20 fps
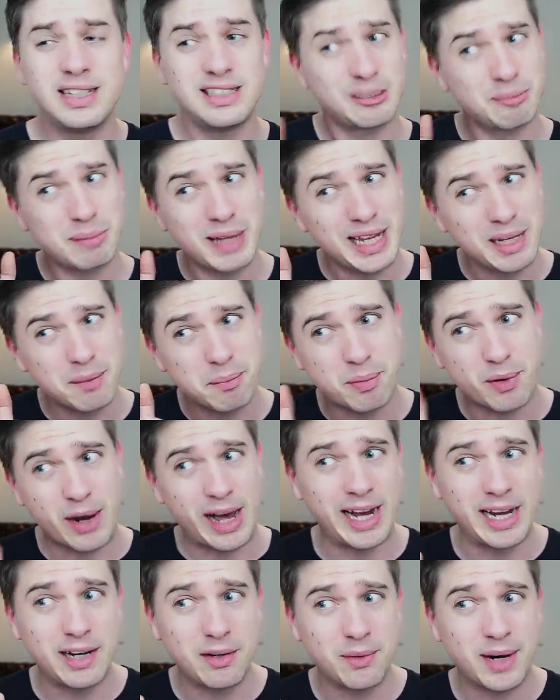He's playing
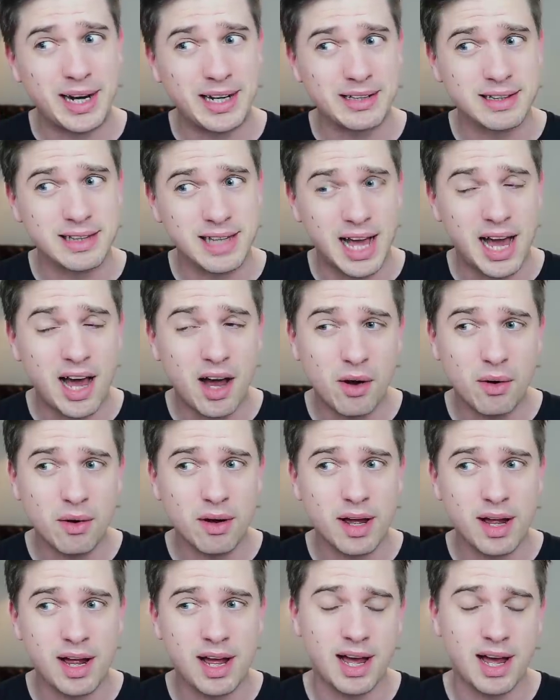Brian right now.